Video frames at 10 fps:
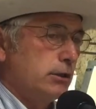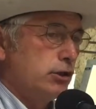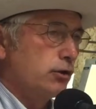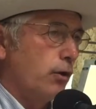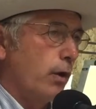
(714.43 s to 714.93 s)

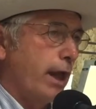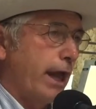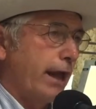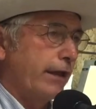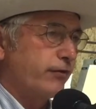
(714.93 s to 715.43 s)
You know,
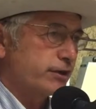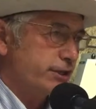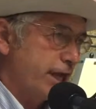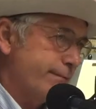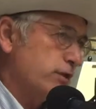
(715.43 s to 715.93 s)
and at the
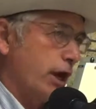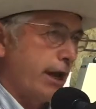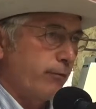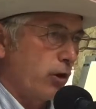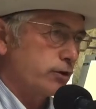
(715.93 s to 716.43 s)
same
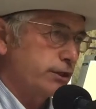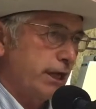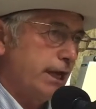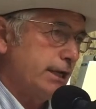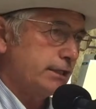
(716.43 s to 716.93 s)
time, our
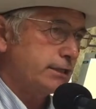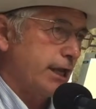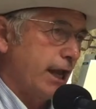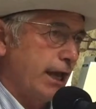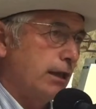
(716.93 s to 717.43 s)
state is
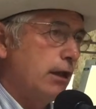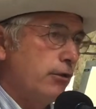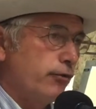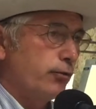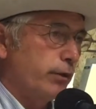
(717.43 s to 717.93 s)
saying
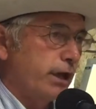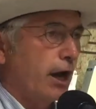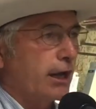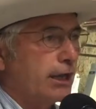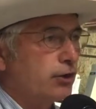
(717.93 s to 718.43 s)
that we
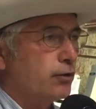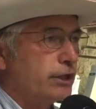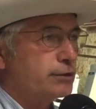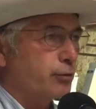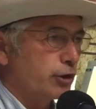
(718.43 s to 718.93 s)
got
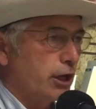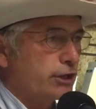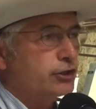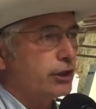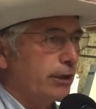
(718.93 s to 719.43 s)
increased
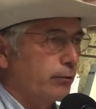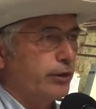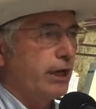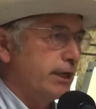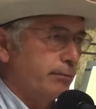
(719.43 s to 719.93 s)
production and
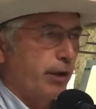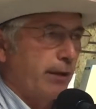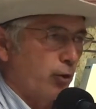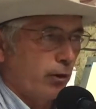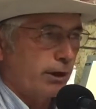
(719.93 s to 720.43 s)
we need to
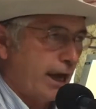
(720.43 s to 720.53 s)
pay more